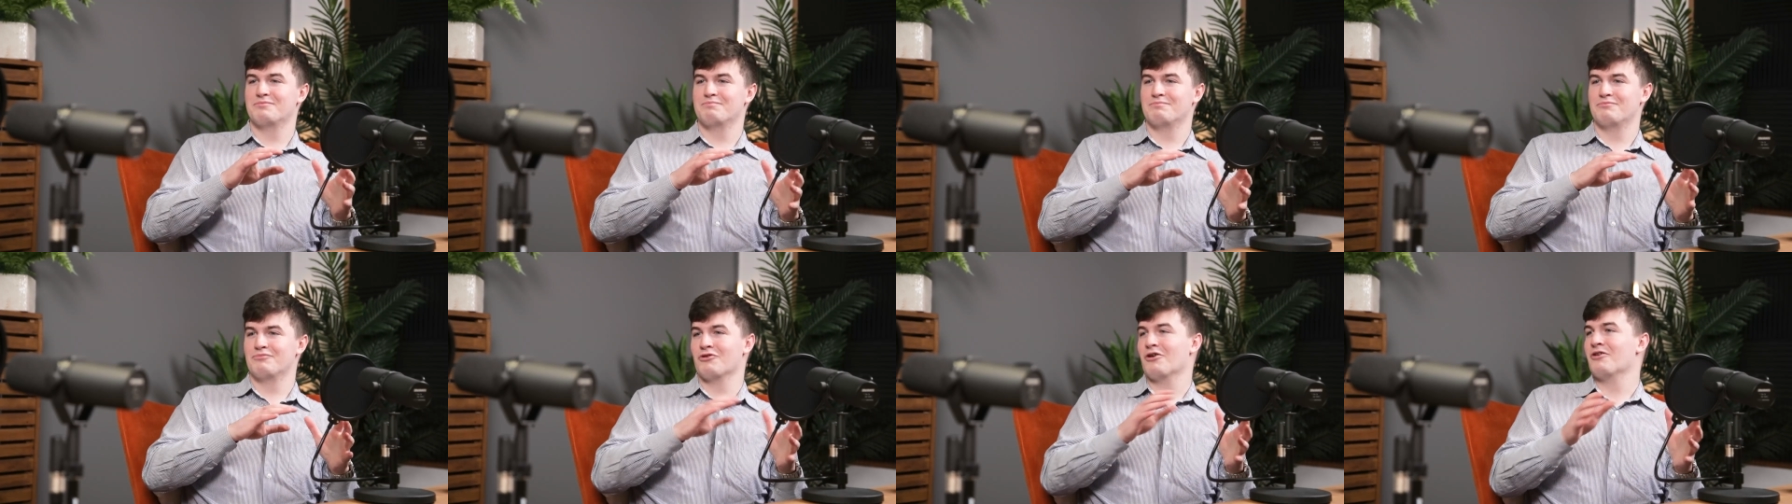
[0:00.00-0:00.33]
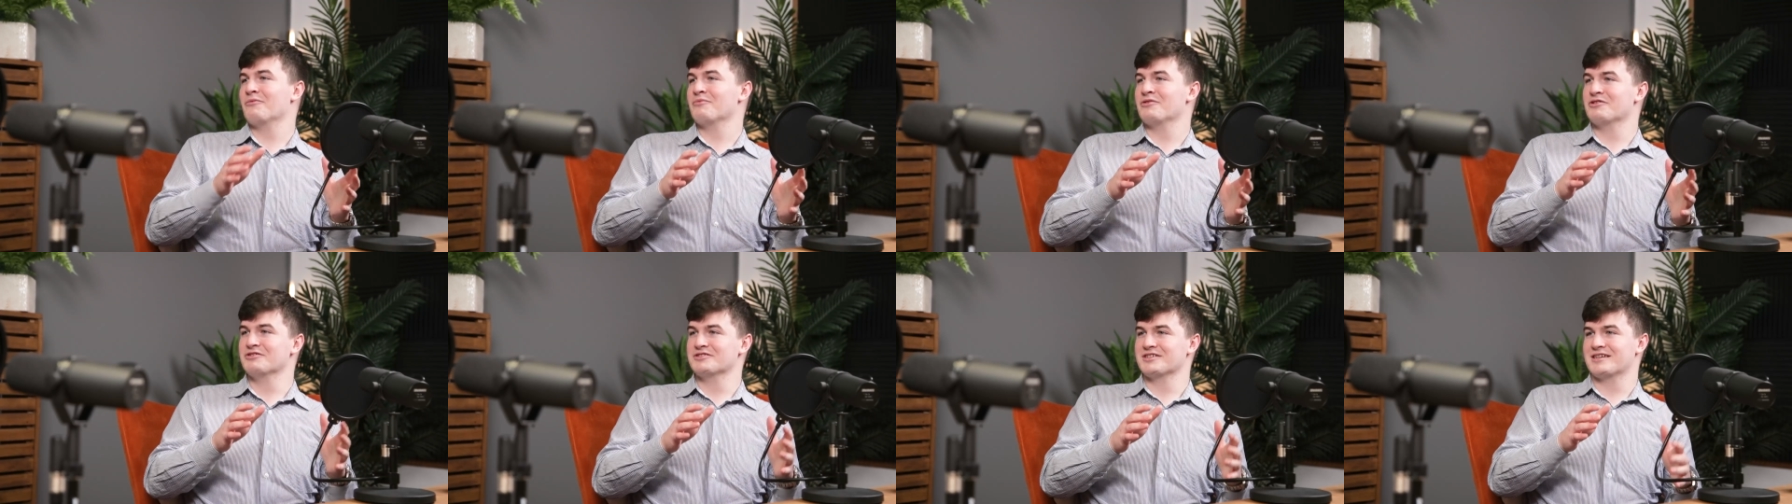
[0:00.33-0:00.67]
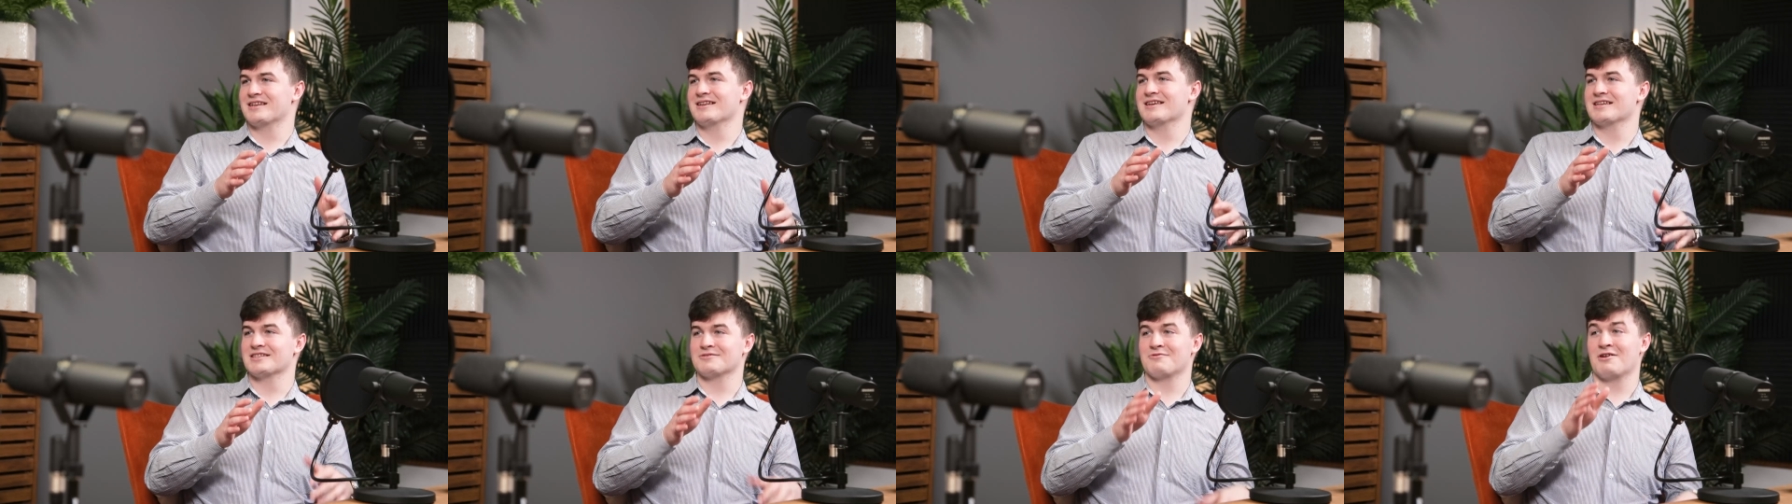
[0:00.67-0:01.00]
brought up
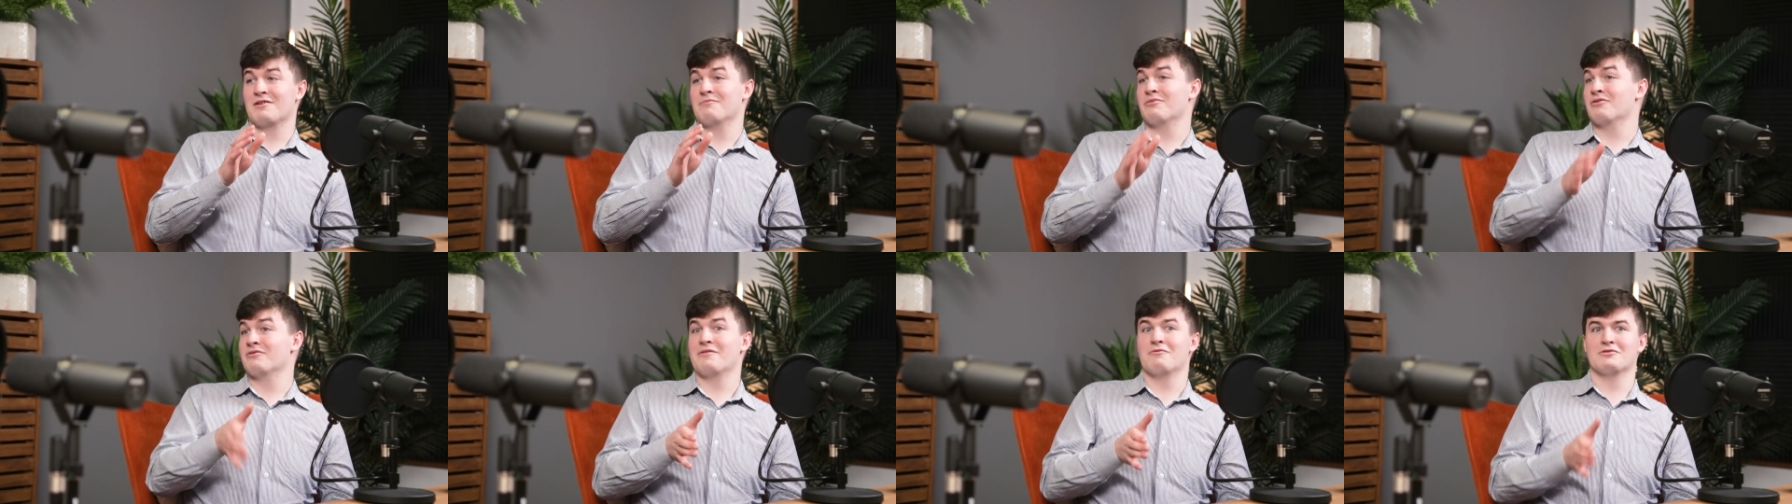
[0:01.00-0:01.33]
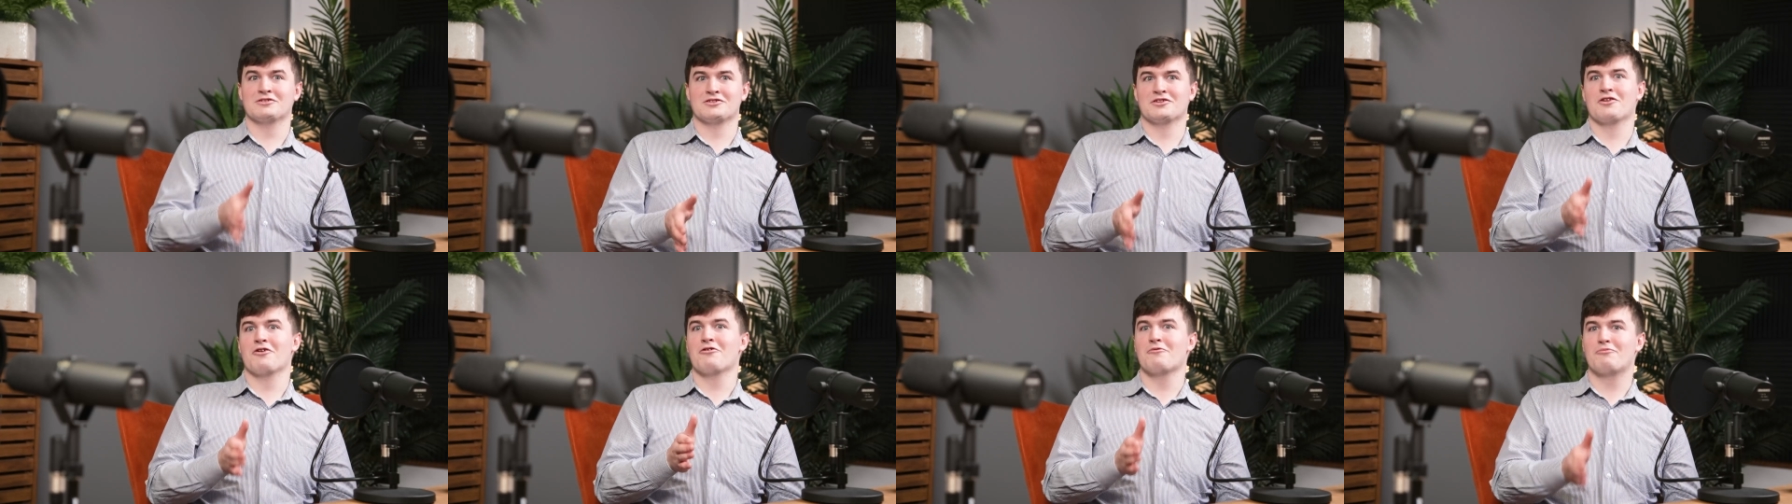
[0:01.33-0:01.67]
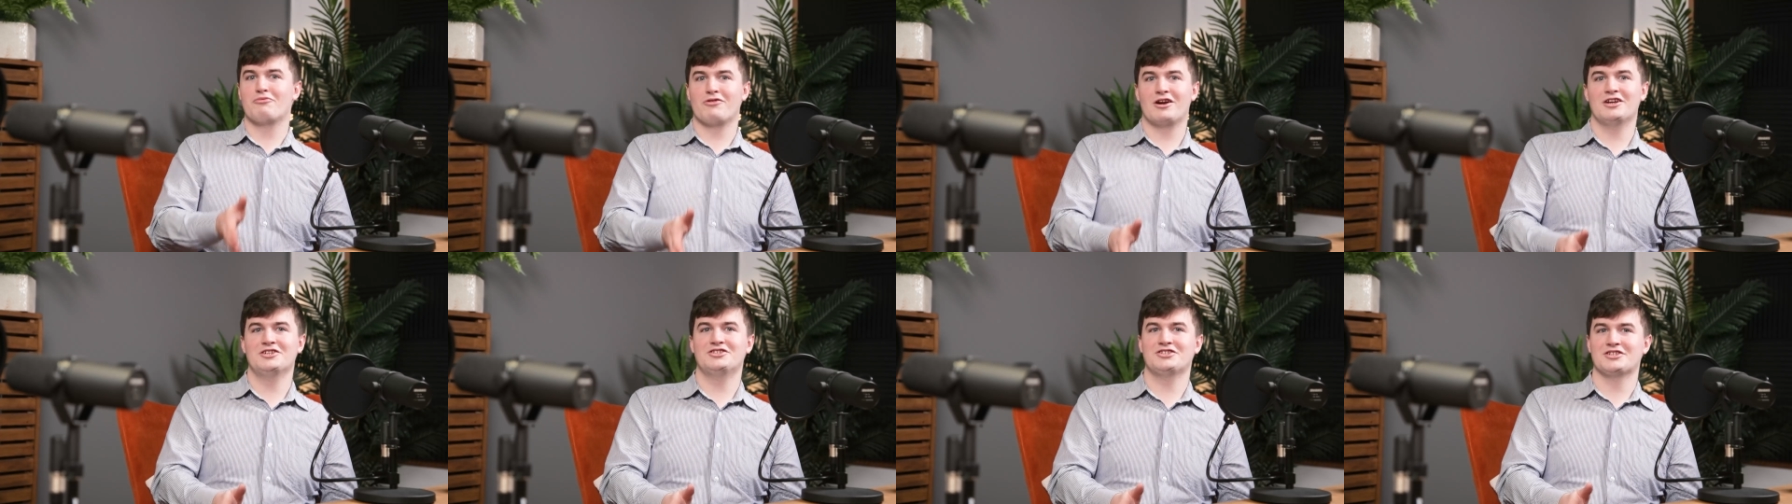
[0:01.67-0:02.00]
musically as well, but there was no
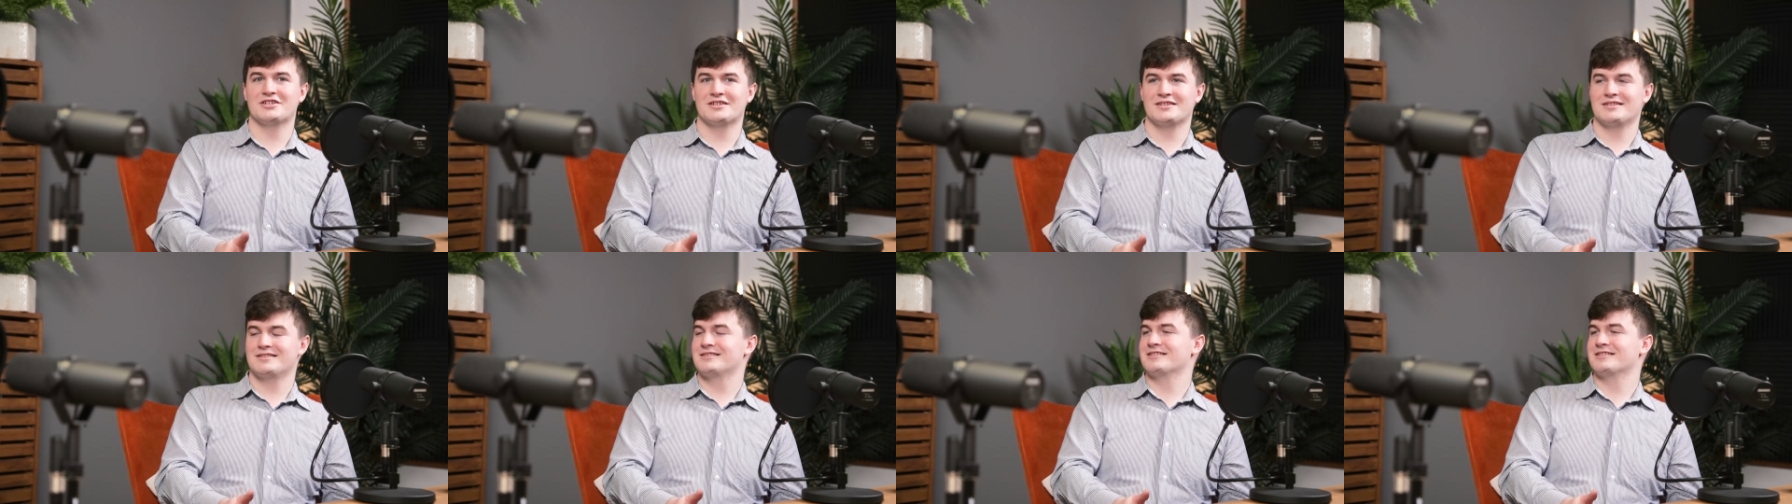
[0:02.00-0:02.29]
pressure